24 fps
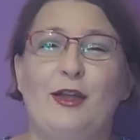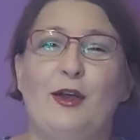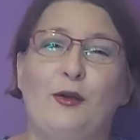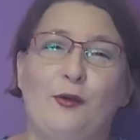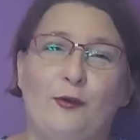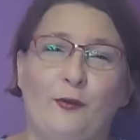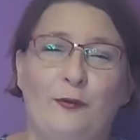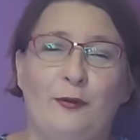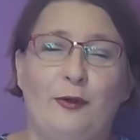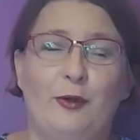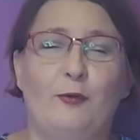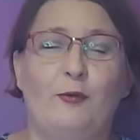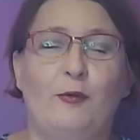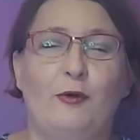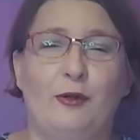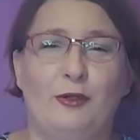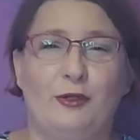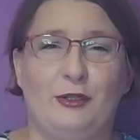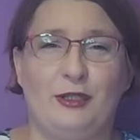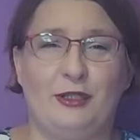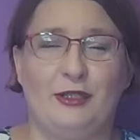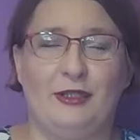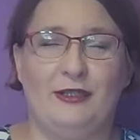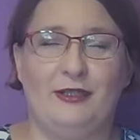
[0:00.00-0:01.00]
over
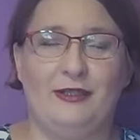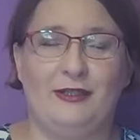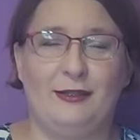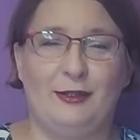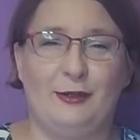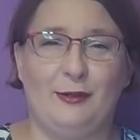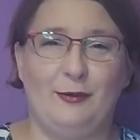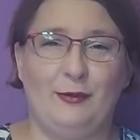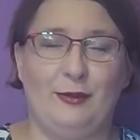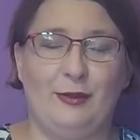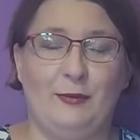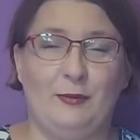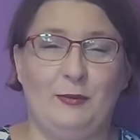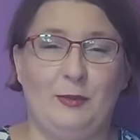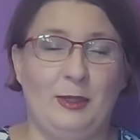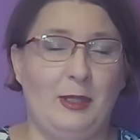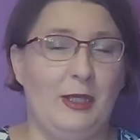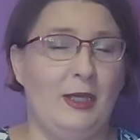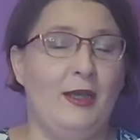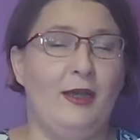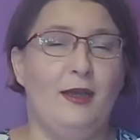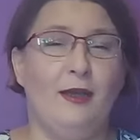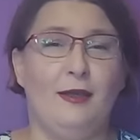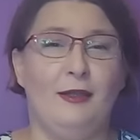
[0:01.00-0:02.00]
watching the sewing bee.
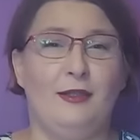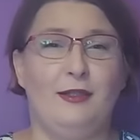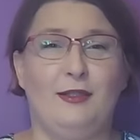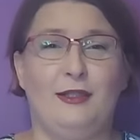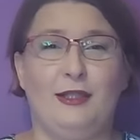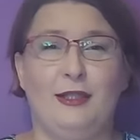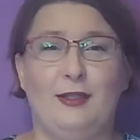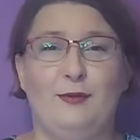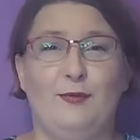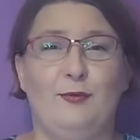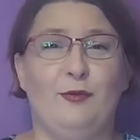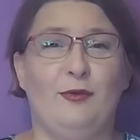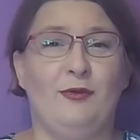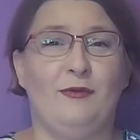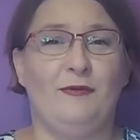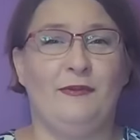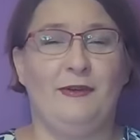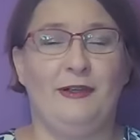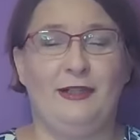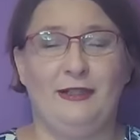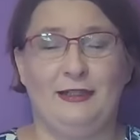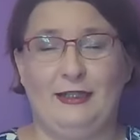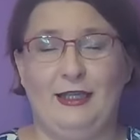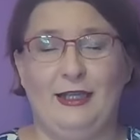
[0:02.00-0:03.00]
It's just more
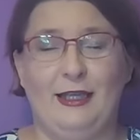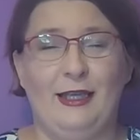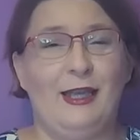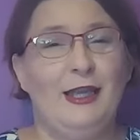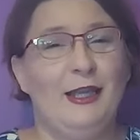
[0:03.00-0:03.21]
fun.